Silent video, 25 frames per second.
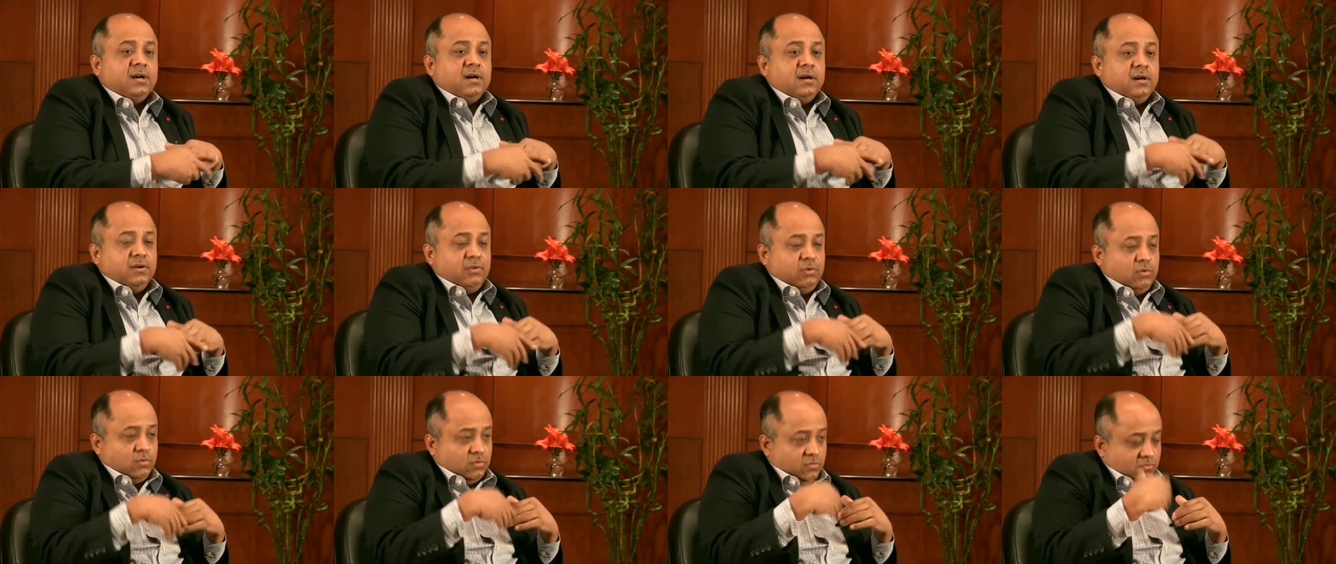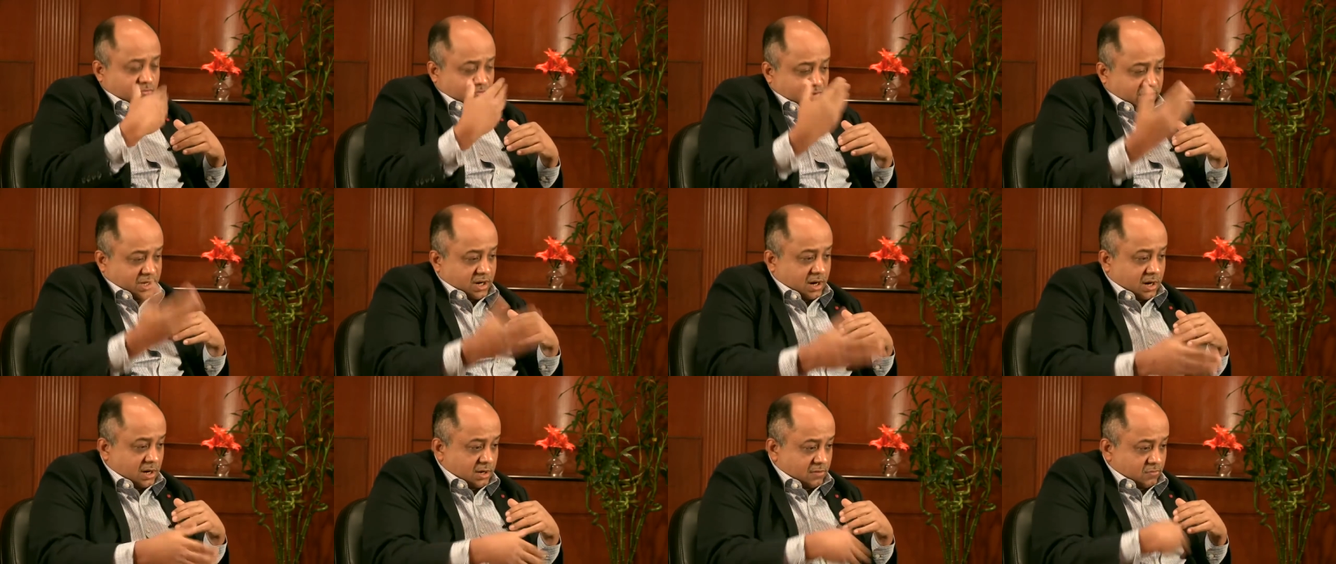uh, you,
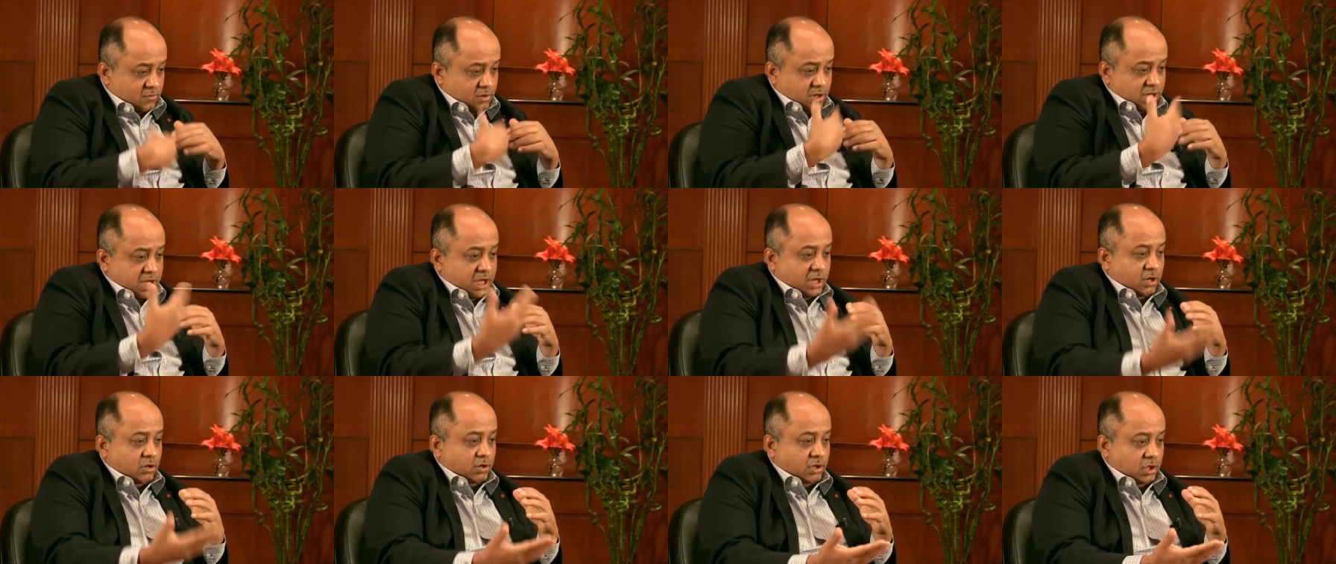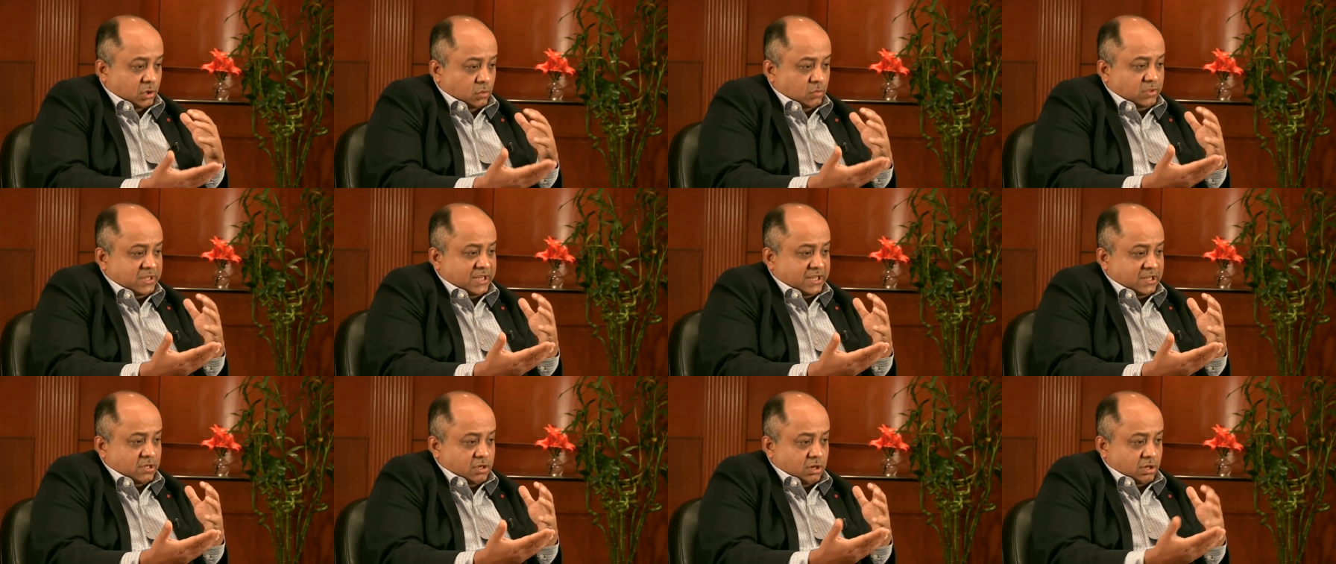we are working on
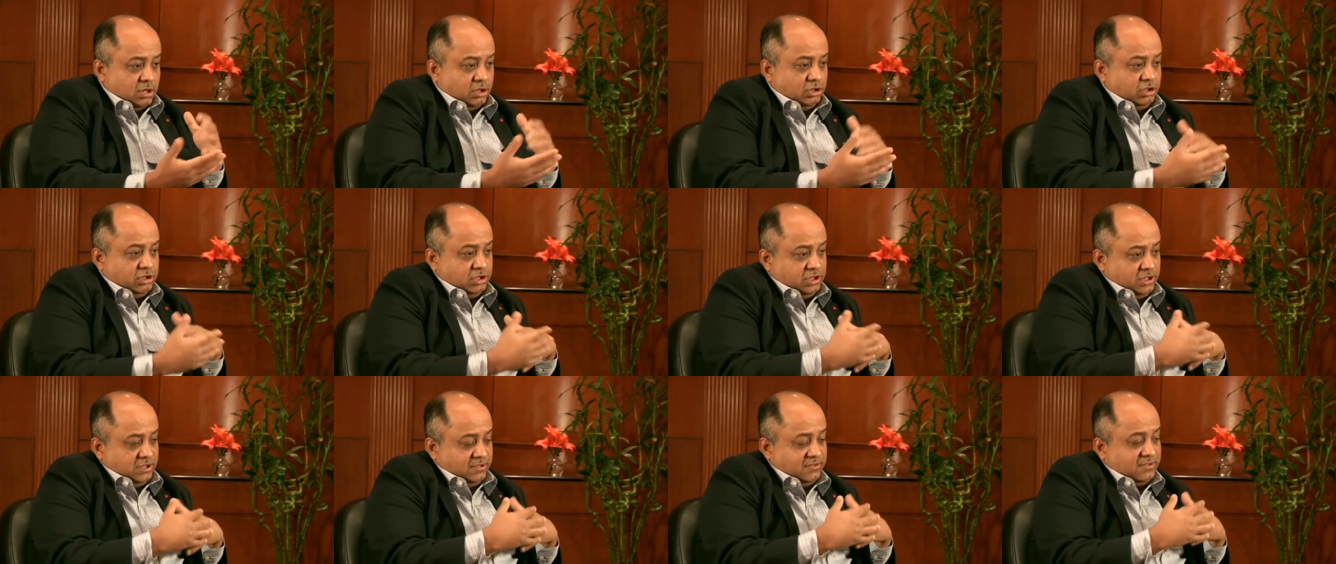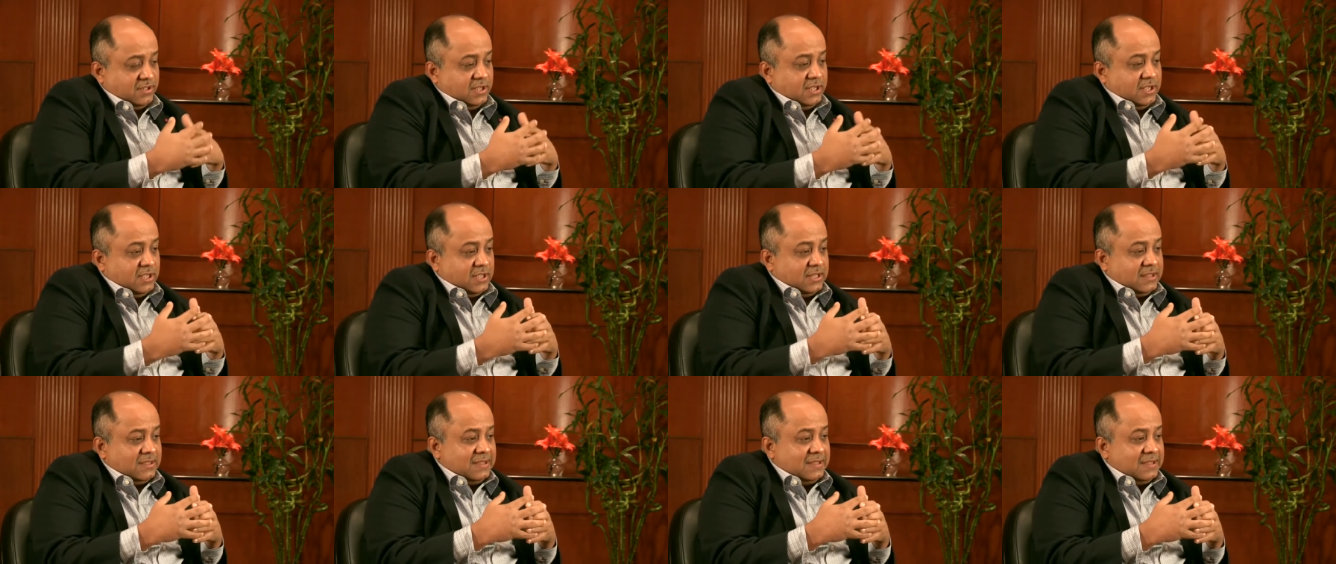new technologies